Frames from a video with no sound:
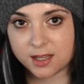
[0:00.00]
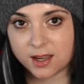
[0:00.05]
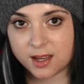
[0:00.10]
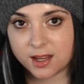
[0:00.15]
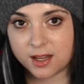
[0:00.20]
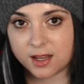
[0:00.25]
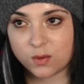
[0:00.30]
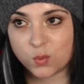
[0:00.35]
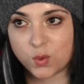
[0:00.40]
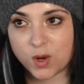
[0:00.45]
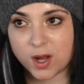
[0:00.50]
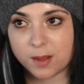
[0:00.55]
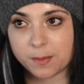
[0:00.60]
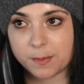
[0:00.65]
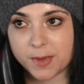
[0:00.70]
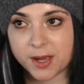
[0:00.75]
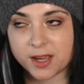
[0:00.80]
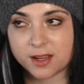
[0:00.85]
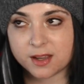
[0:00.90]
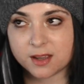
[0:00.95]
and while
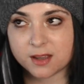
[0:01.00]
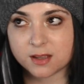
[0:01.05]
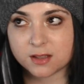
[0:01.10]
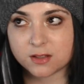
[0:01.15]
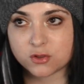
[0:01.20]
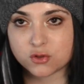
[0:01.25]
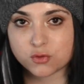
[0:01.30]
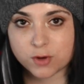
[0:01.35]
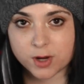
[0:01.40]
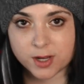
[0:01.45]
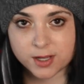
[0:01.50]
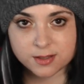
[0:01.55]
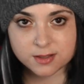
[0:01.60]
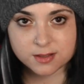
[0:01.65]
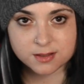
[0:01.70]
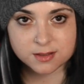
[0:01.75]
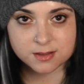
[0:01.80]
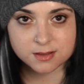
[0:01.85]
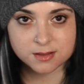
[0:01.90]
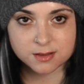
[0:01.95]
Maya
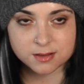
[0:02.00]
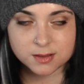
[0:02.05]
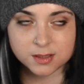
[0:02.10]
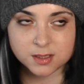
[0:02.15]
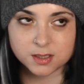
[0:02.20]
trusts